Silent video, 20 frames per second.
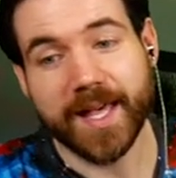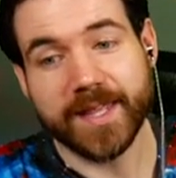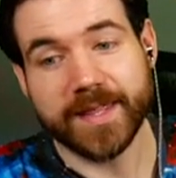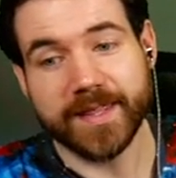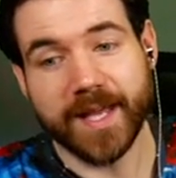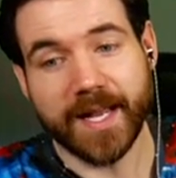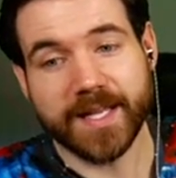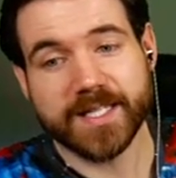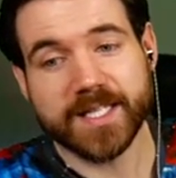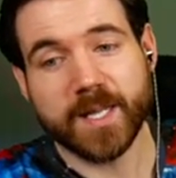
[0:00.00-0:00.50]

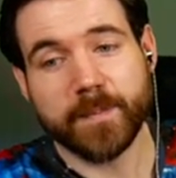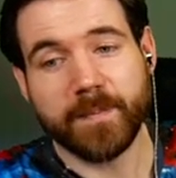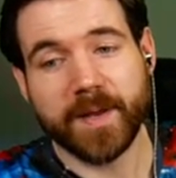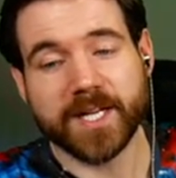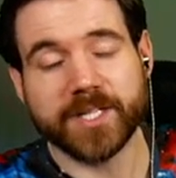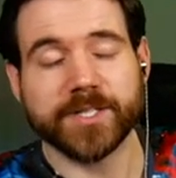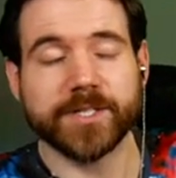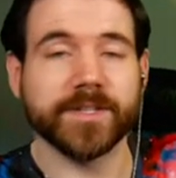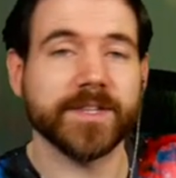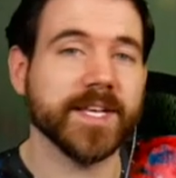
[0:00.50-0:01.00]
That's the
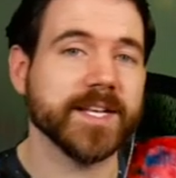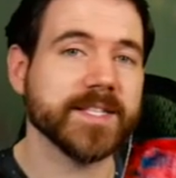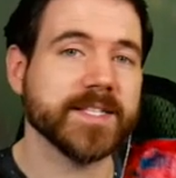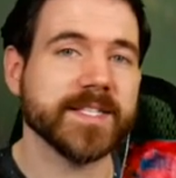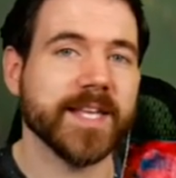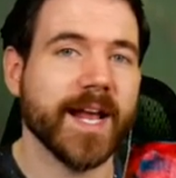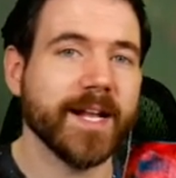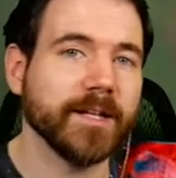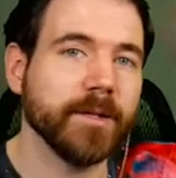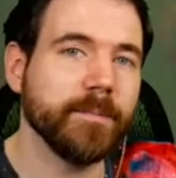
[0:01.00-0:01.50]
picture the
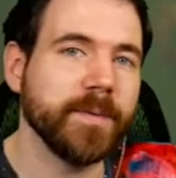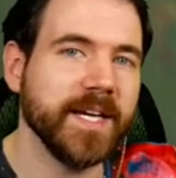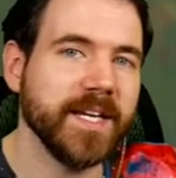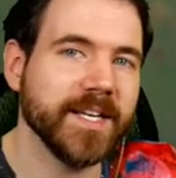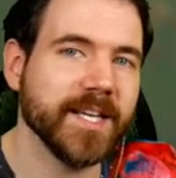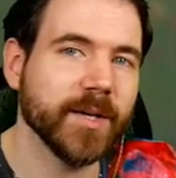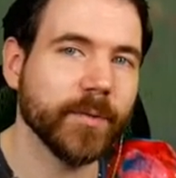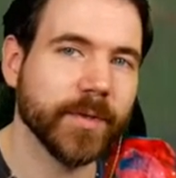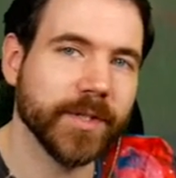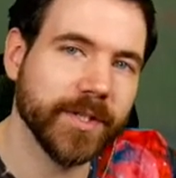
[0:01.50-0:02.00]

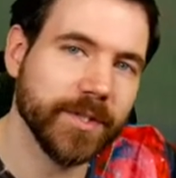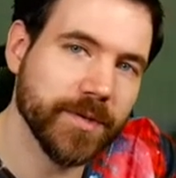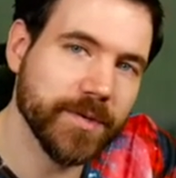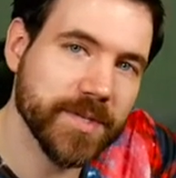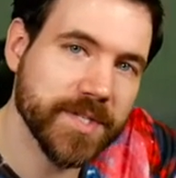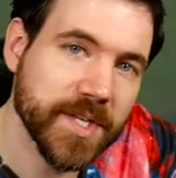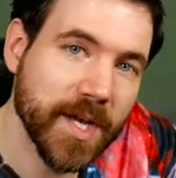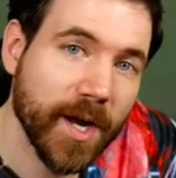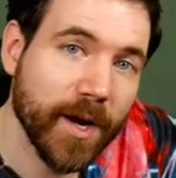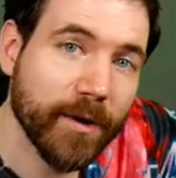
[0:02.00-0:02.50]
encyclopedia will
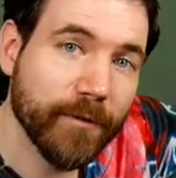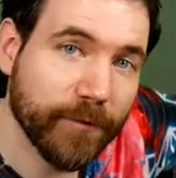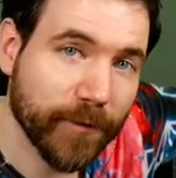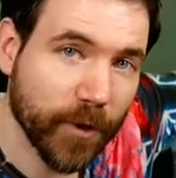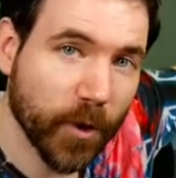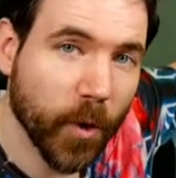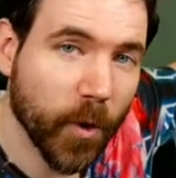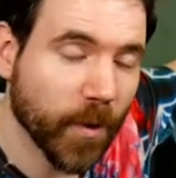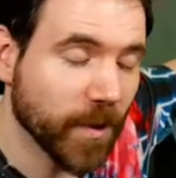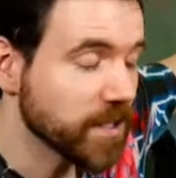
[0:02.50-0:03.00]
use for
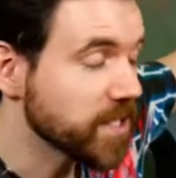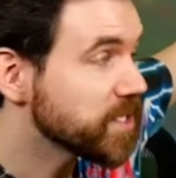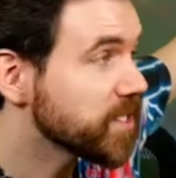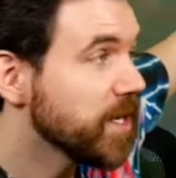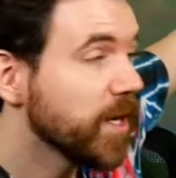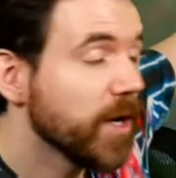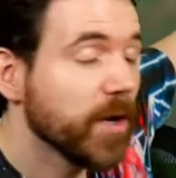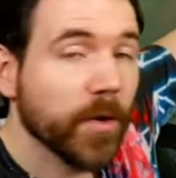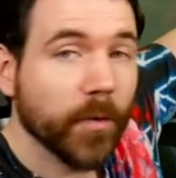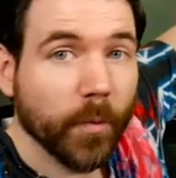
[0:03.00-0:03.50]
horse.
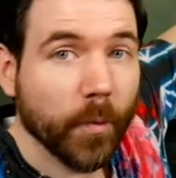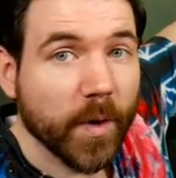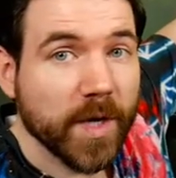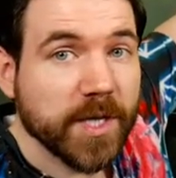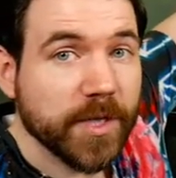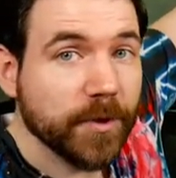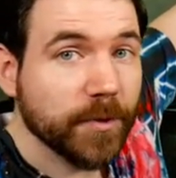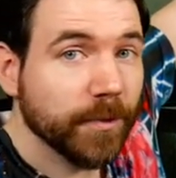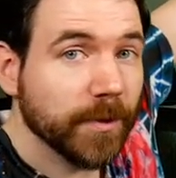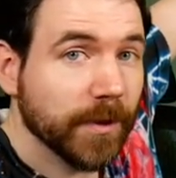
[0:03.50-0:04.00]
When
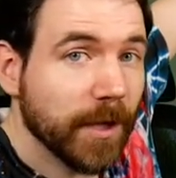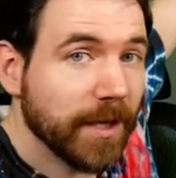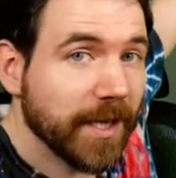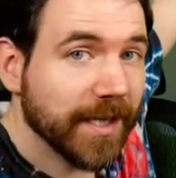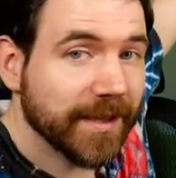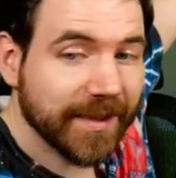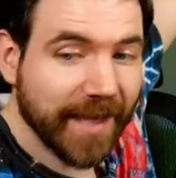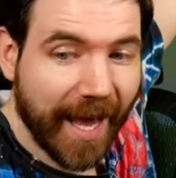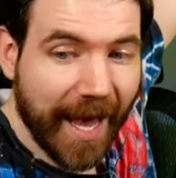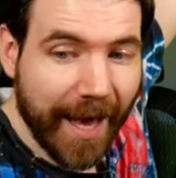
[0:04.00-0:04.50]
you look
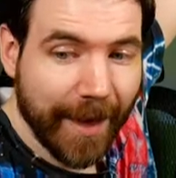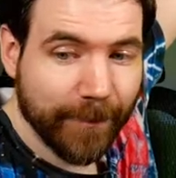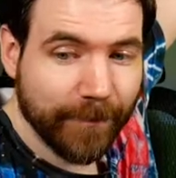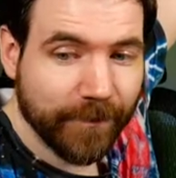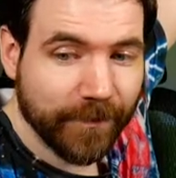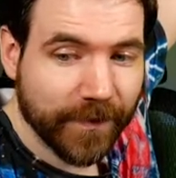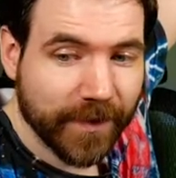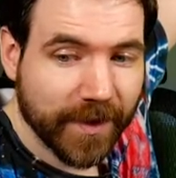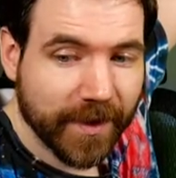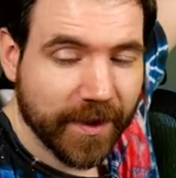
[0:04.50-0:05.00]
at that,
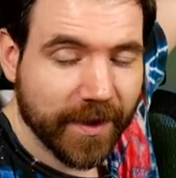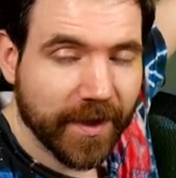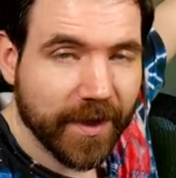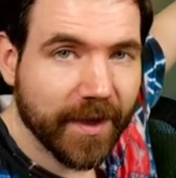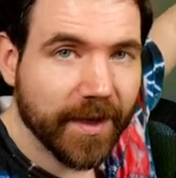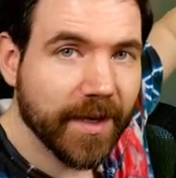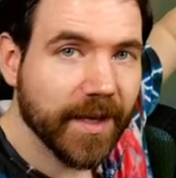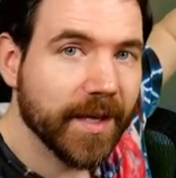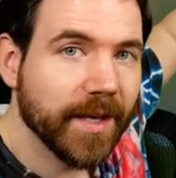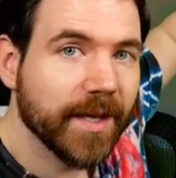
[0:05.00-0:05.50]

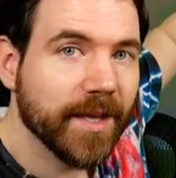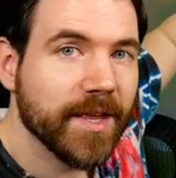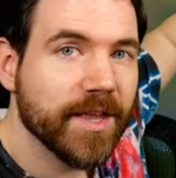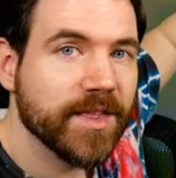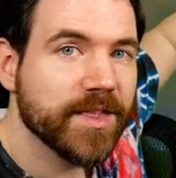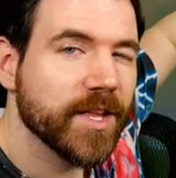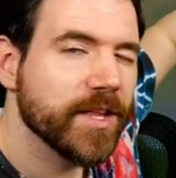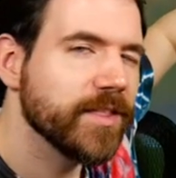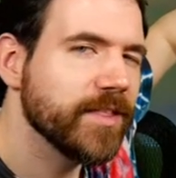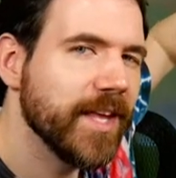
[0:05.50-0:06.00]

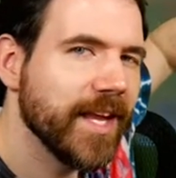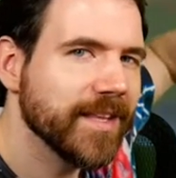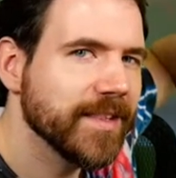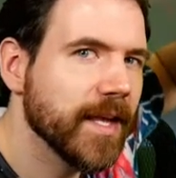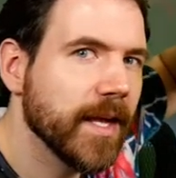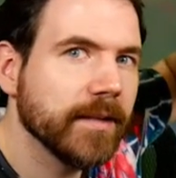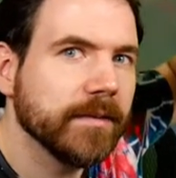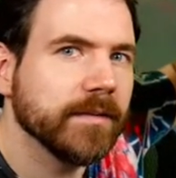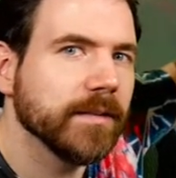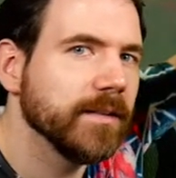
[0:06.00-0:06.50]
the thing
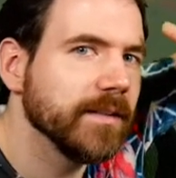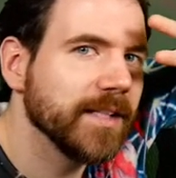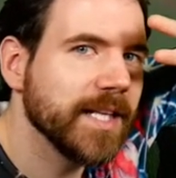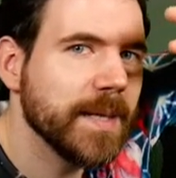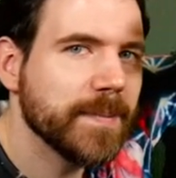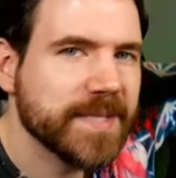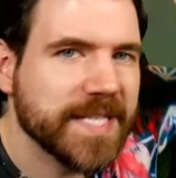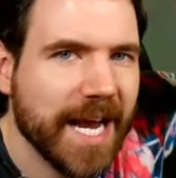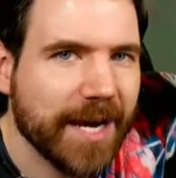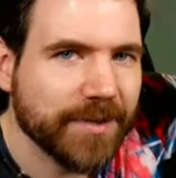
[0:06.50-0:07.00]
that
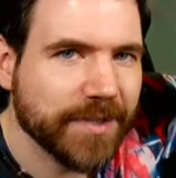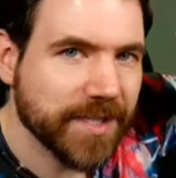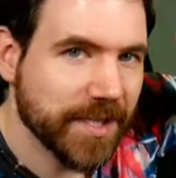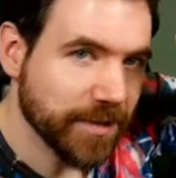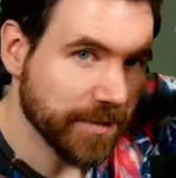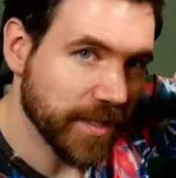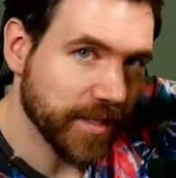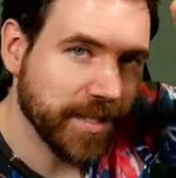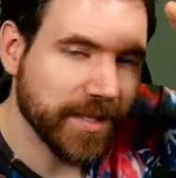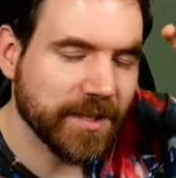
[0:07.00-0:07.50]
leaps out to you,
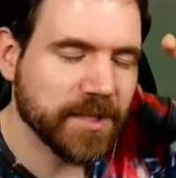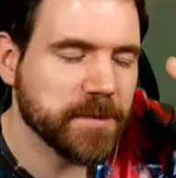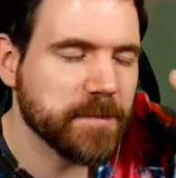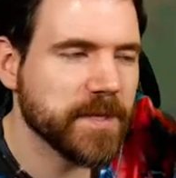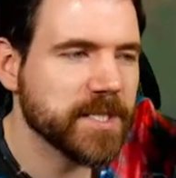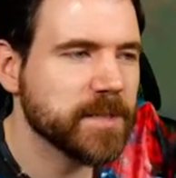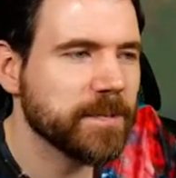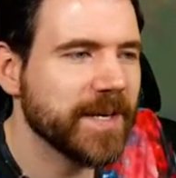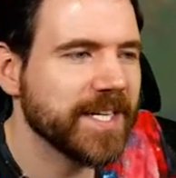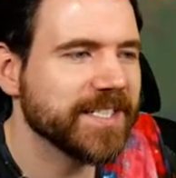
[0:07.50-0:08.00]
the thing you're
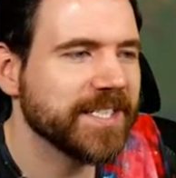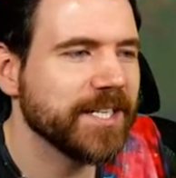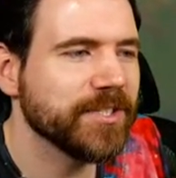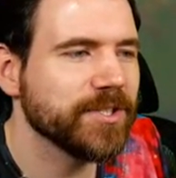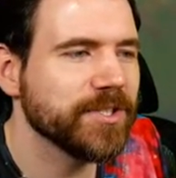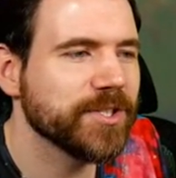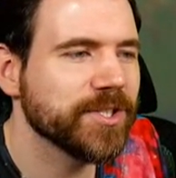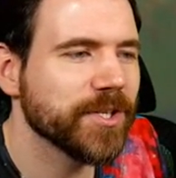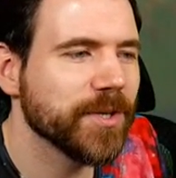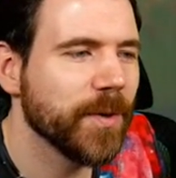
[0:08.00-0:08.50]
supposed to pay
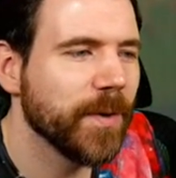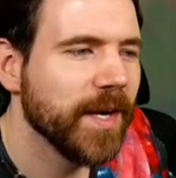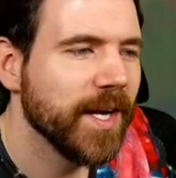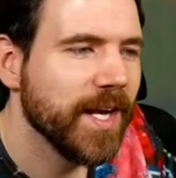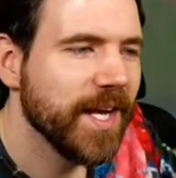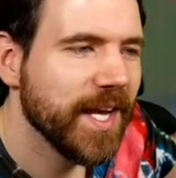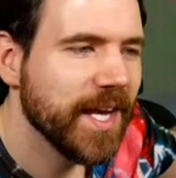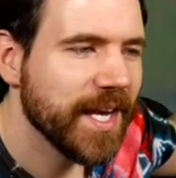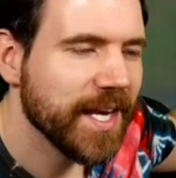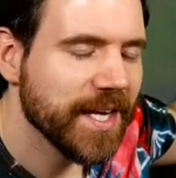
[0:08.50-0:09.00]
attention to,
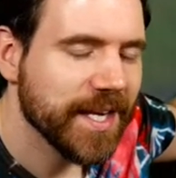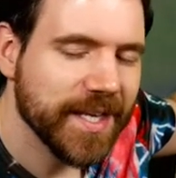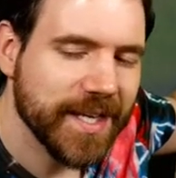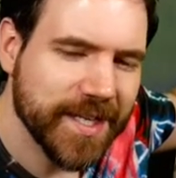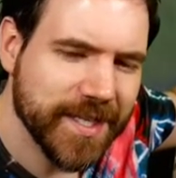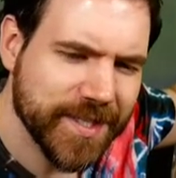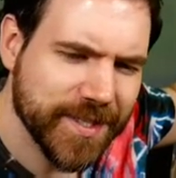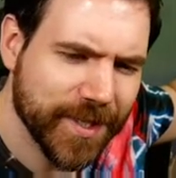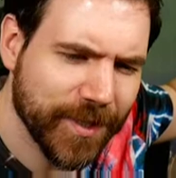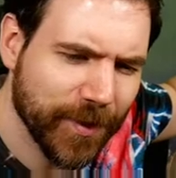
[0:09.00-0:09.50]

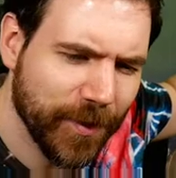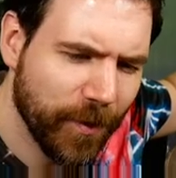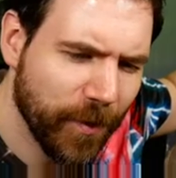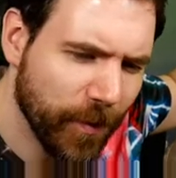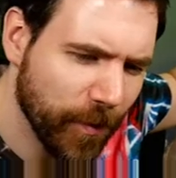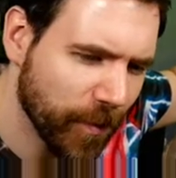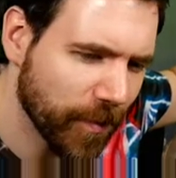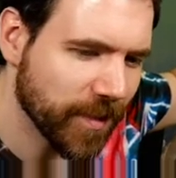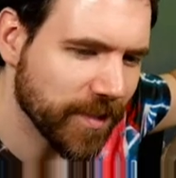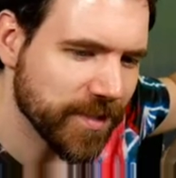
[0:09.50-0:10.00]
is the
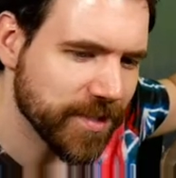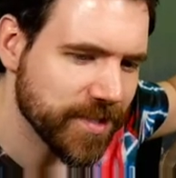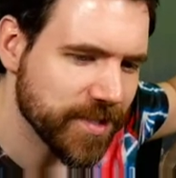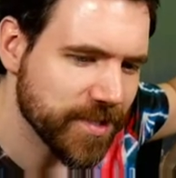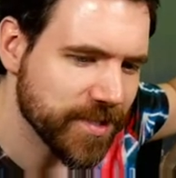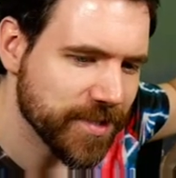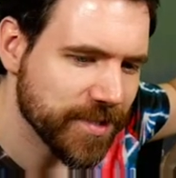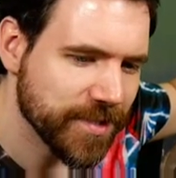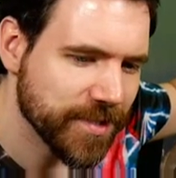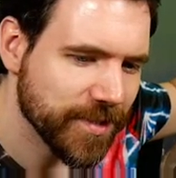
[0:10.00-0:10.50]

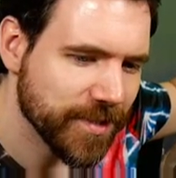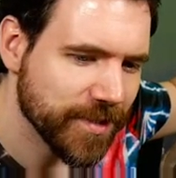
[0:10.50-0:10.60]
horse.